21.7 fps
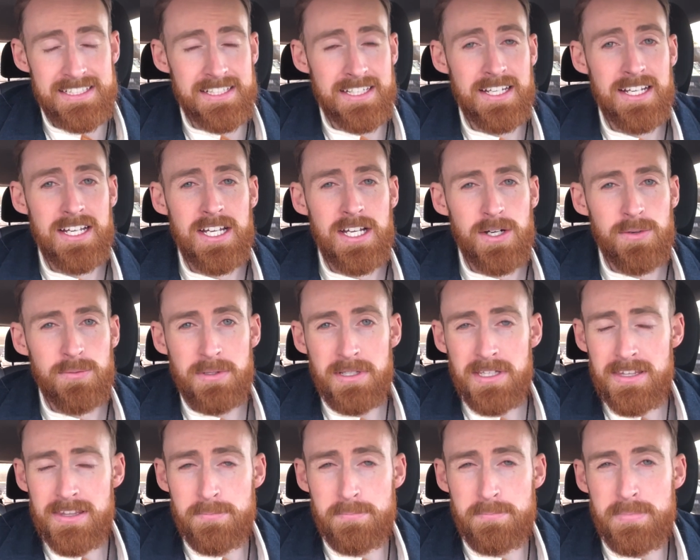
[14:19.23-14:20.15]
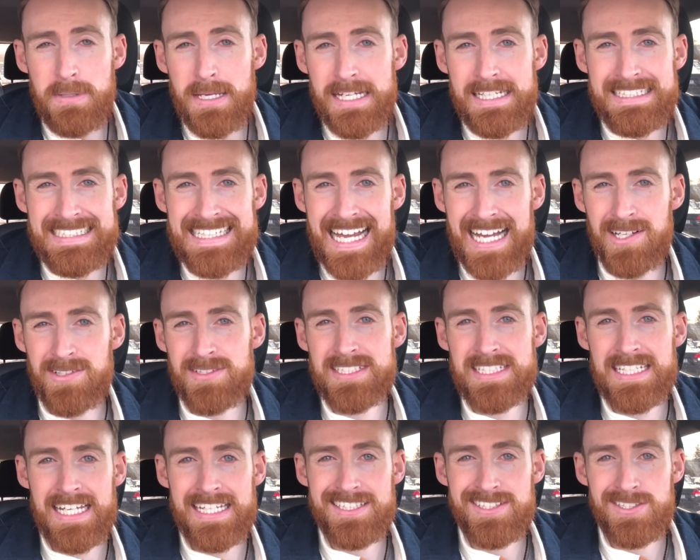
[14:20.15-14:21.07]
and really the big
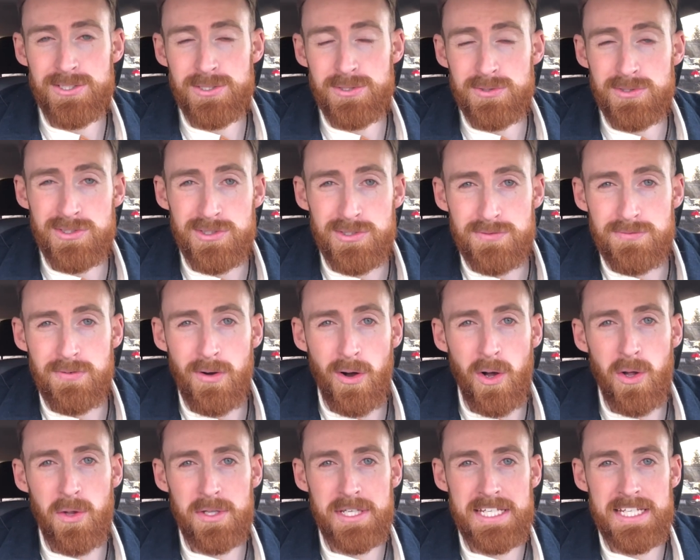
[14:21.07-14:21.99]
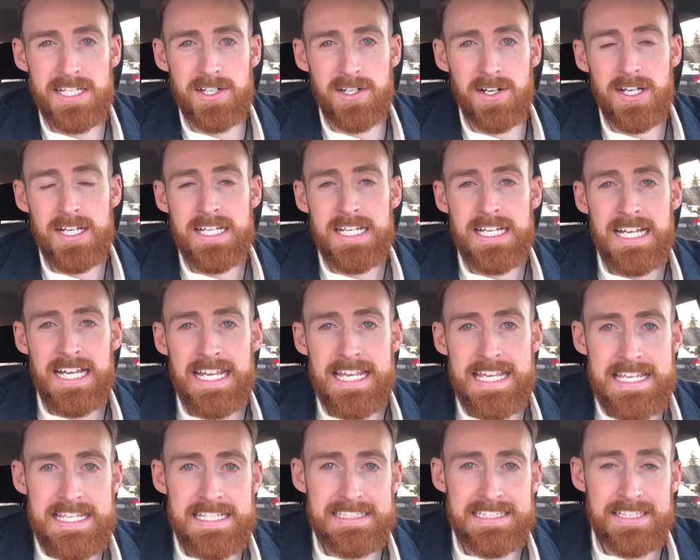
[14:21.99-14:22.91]
downside to Duvall here
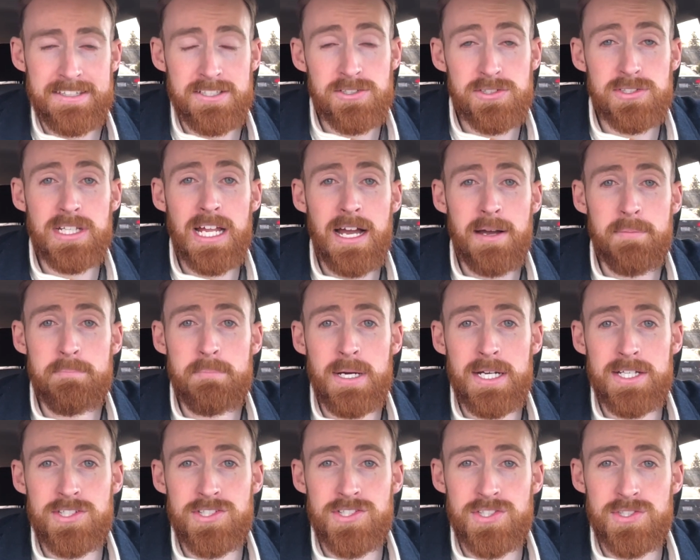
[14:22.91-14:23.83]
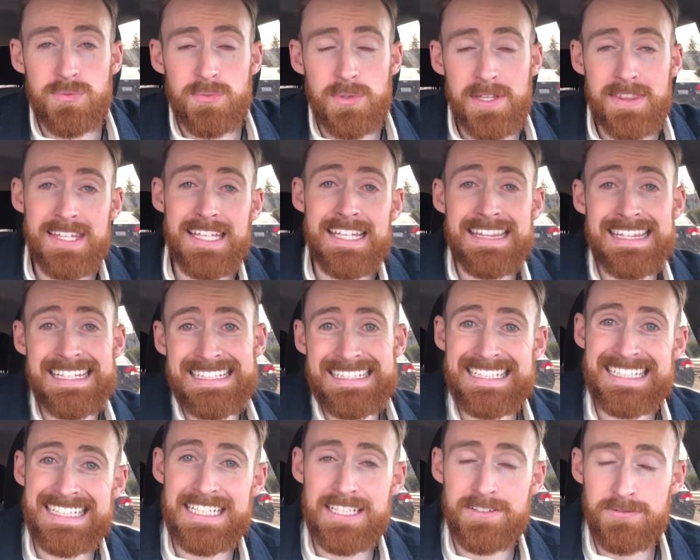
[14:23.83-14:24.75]
is that there's not much within the
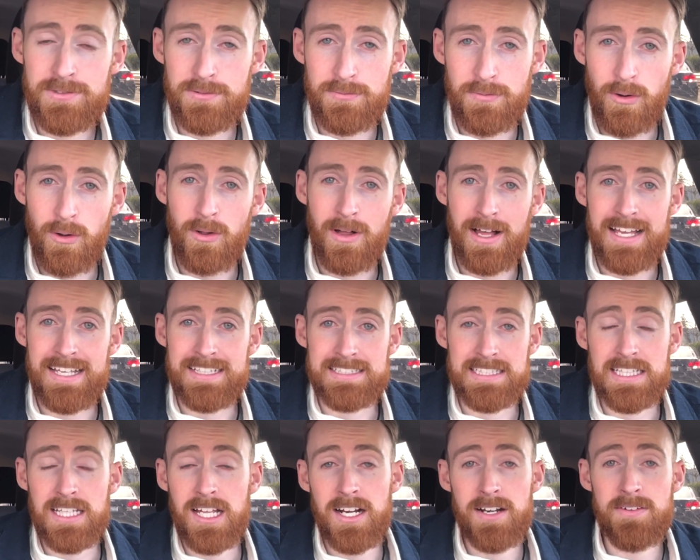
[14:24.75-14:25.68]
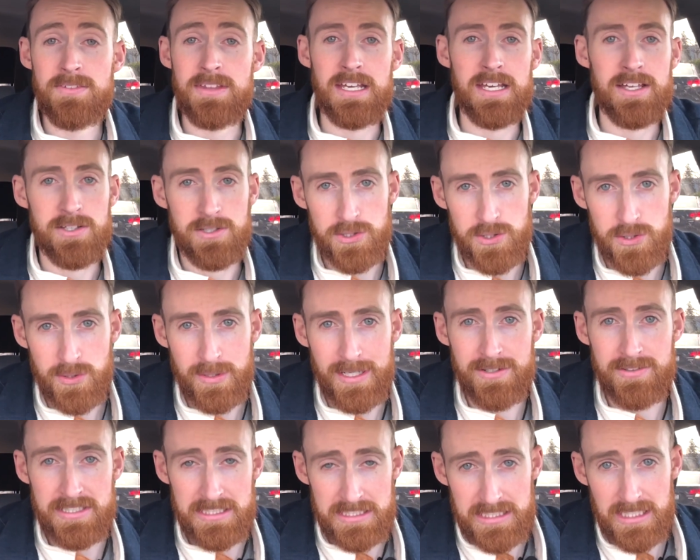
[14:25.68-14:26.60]
city of Duvall as a lot of the other
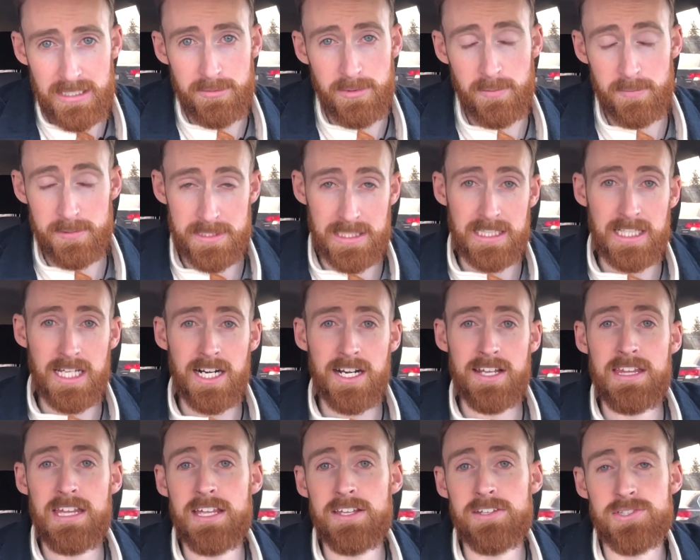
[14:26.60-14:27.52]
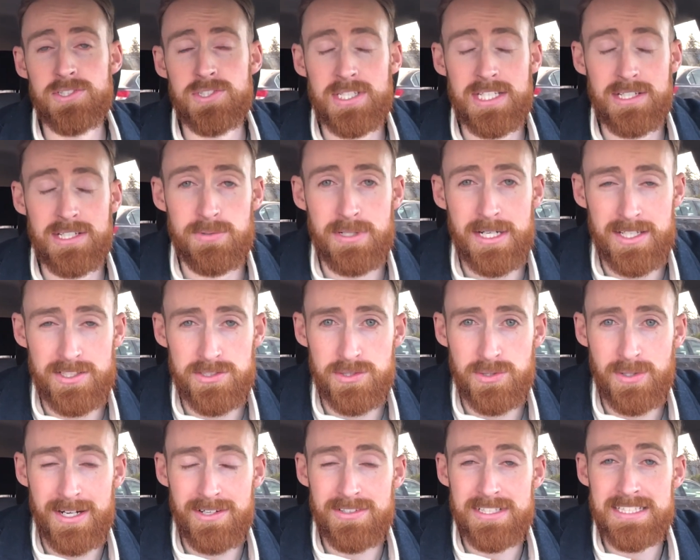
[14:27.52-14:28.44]
surrounding suburbs. A lot of the other
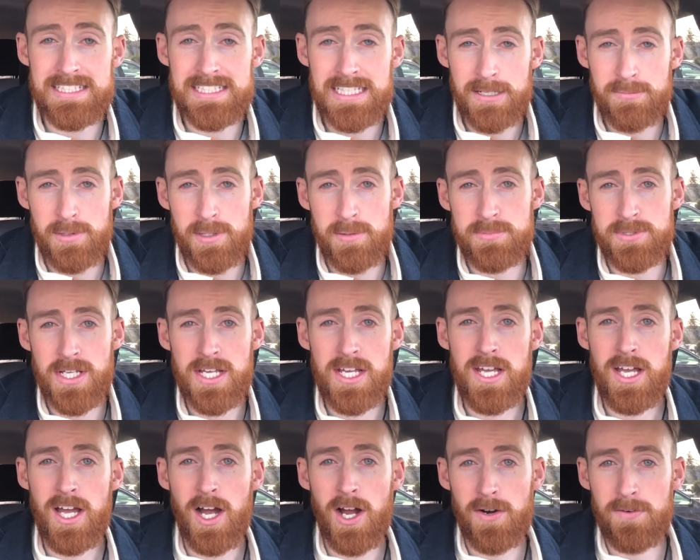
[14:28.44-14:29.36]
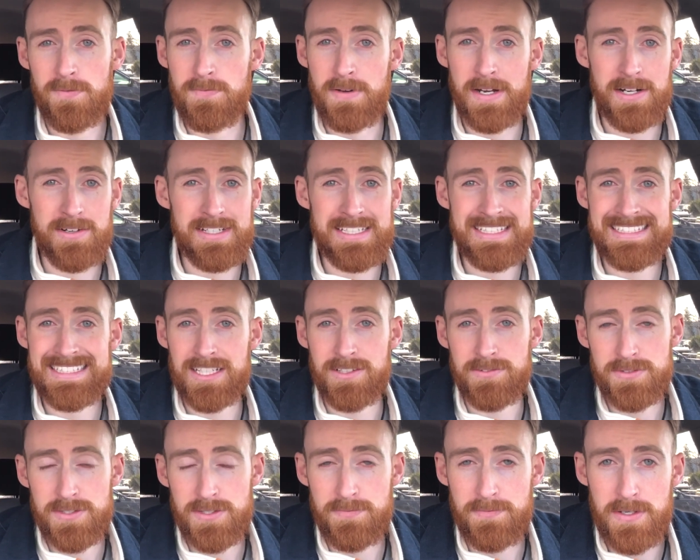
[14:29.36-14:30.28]
surrounding suburbs are very
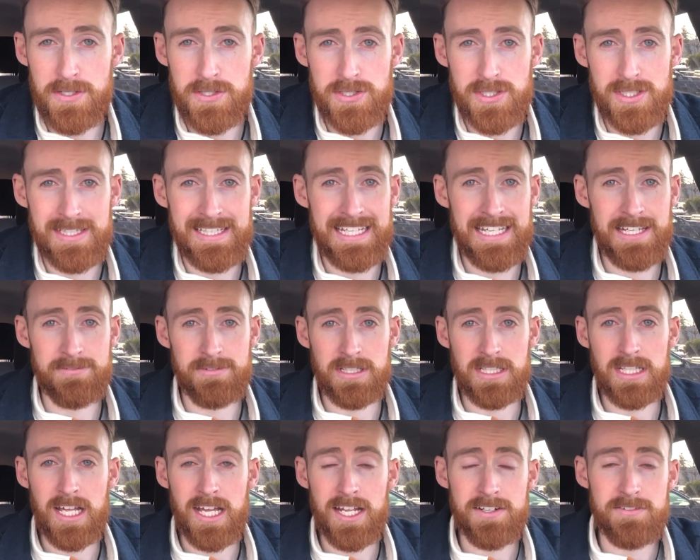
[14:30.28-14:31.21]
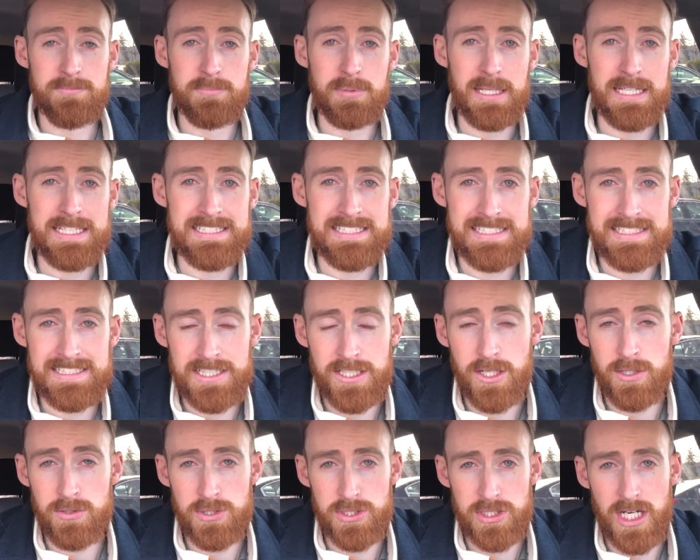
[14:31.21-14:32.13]
self-sufficient. They have a lot of places to
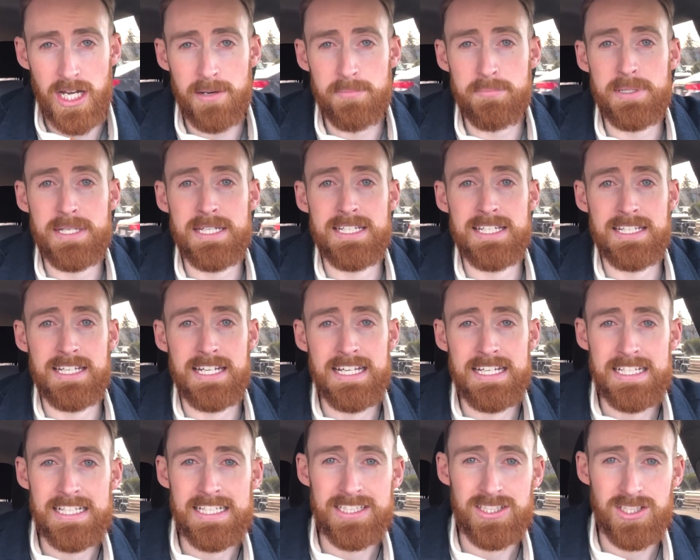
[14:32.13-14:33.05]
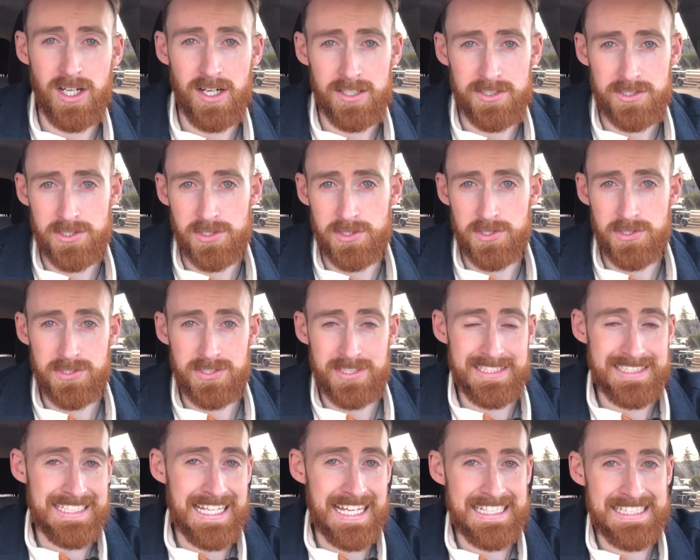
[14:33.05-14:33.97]
go shopping and doctors
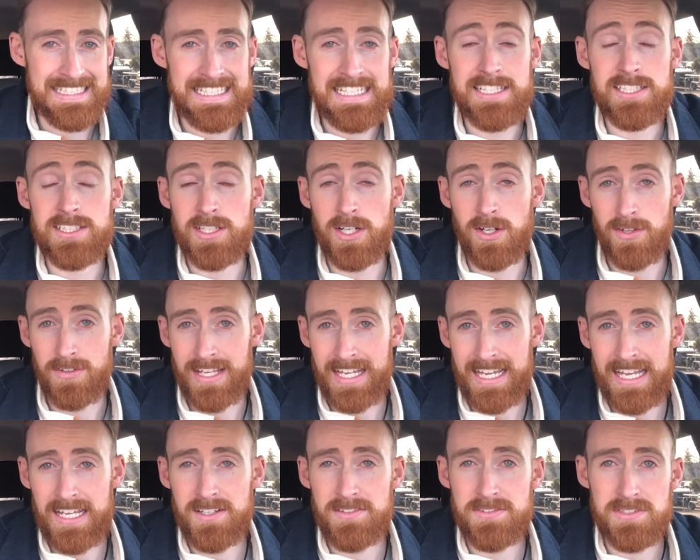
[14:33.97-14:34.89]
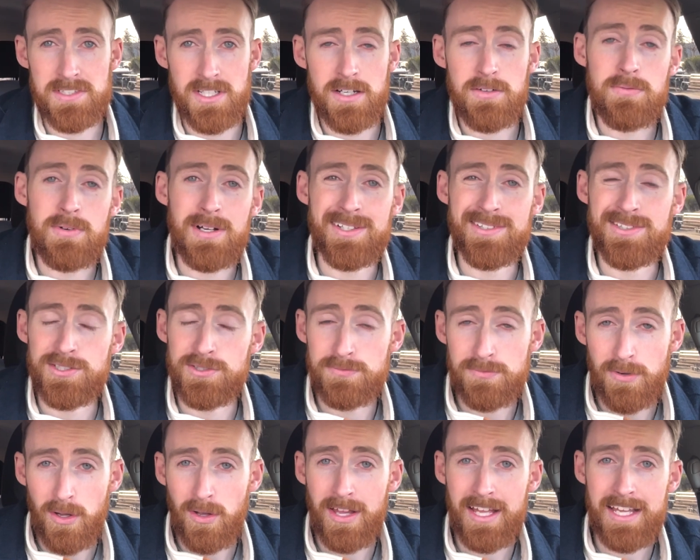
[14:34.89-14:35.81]
and dentists and all that kind of stuff, while
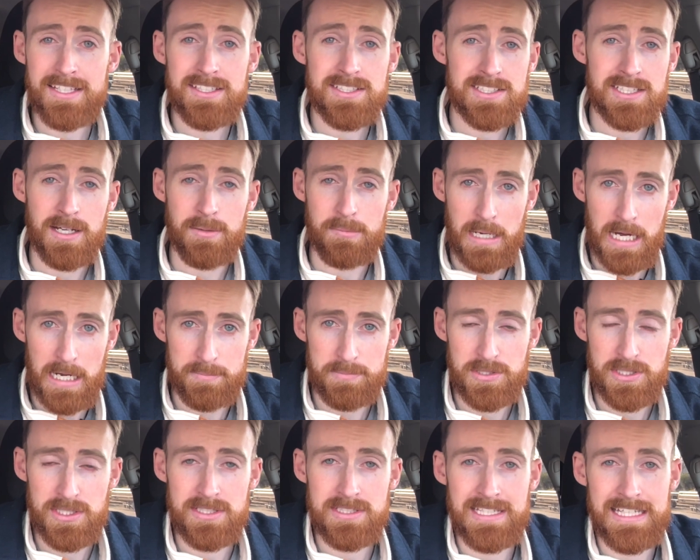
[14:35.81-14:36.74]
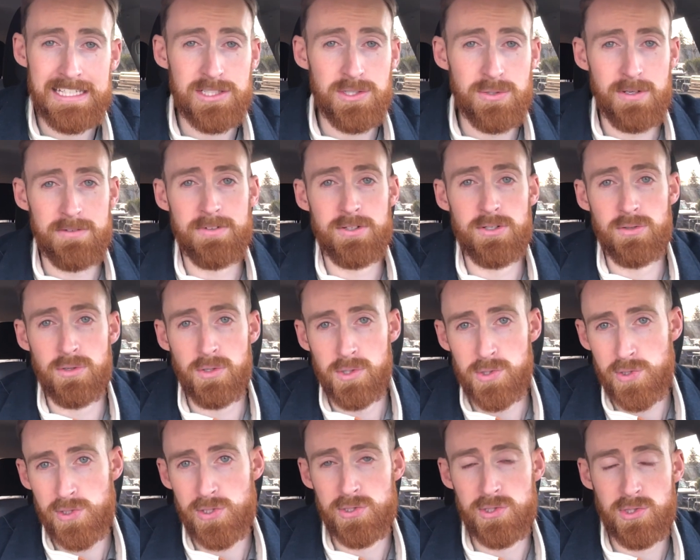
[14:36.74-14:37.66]
Duvall has some options. They do have a
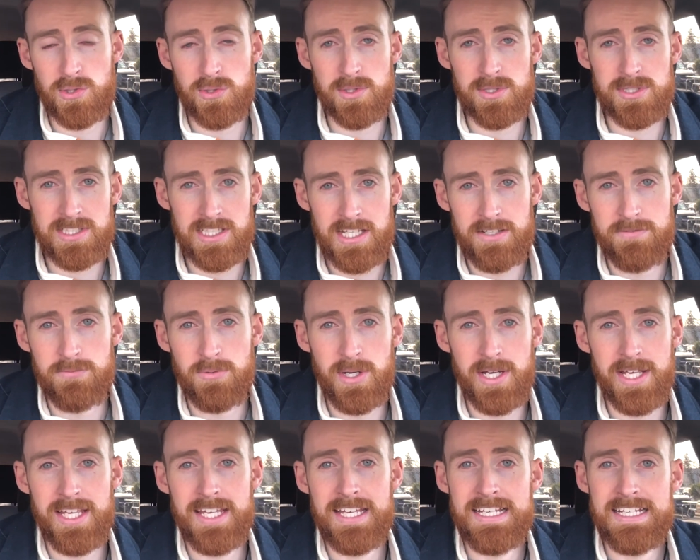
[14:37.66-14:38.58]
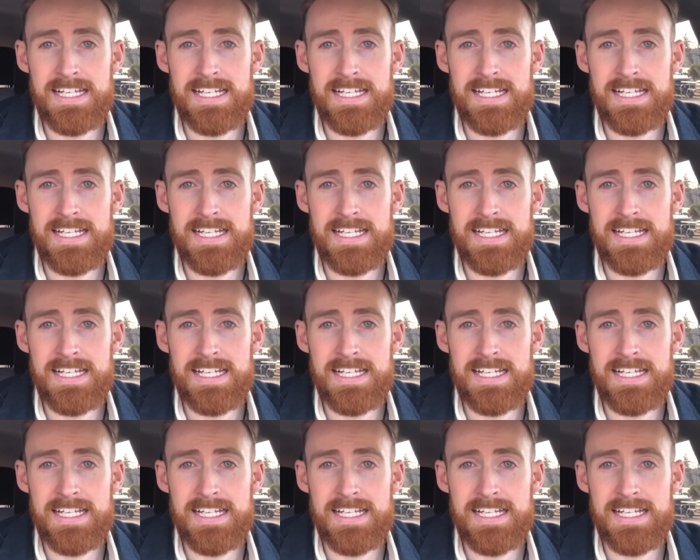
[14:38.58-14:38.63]
grocery store, Safeway.